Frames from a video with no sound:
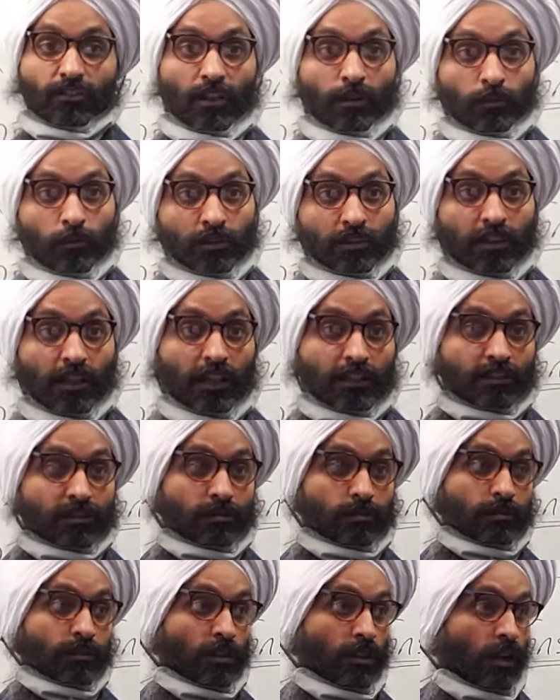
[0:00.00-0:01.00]
someone
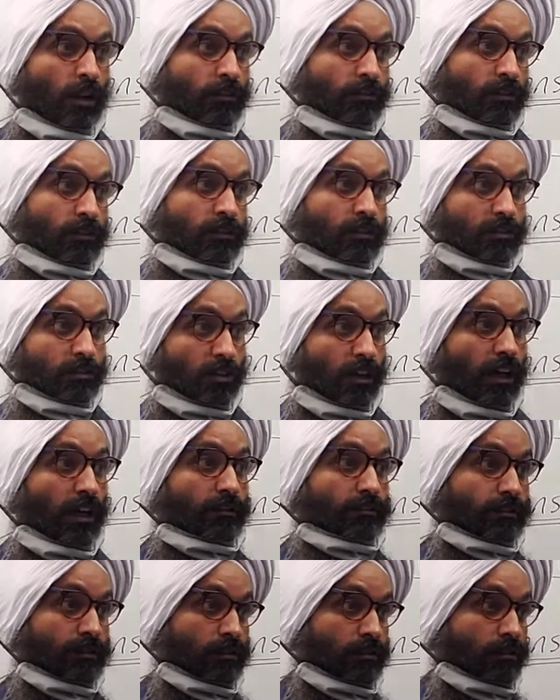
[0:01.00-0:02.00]
cuts me off in the
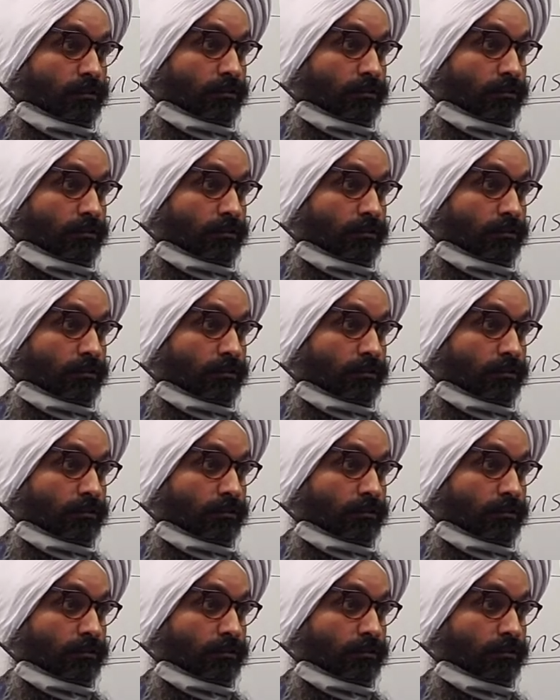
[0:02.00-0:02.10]
traffic.